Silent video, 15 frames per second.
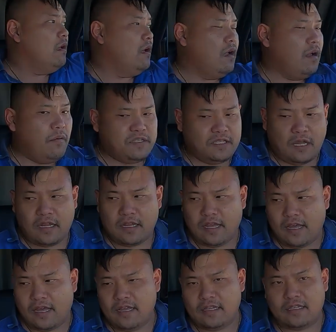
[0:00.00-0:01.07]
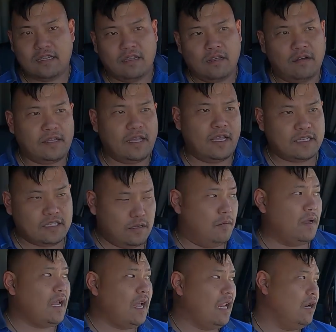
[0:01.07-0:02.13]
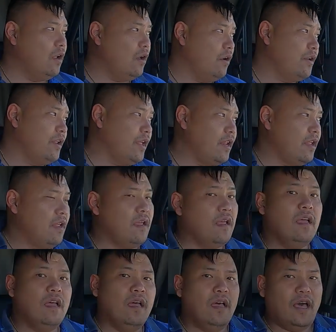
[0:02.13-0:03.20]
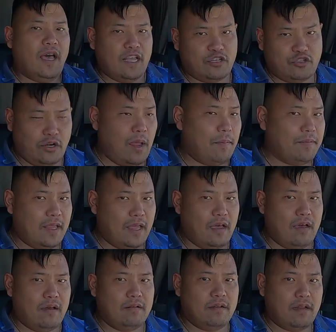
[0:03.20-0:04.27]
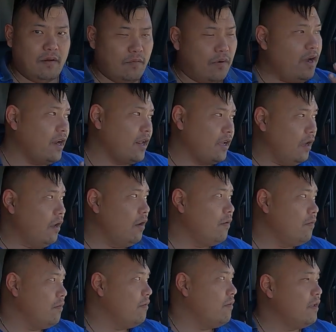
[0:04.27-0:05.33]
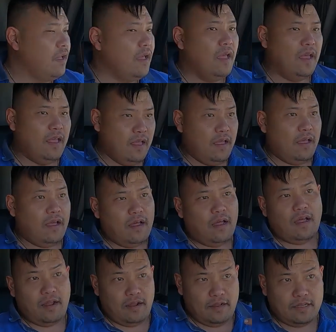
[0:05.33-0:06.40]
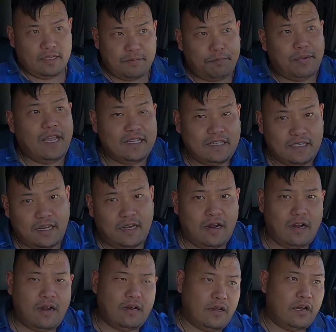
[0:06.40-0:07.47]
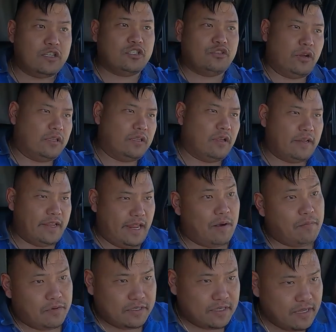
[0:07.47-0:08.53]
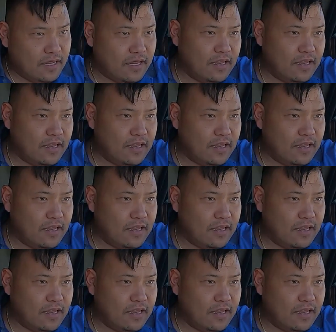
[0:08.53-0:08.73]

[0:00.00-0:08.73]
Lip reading: Alright, what's on, guys? Okay, so I got loaded, I strapped down and ready to go. This place here, they're strict on cameras,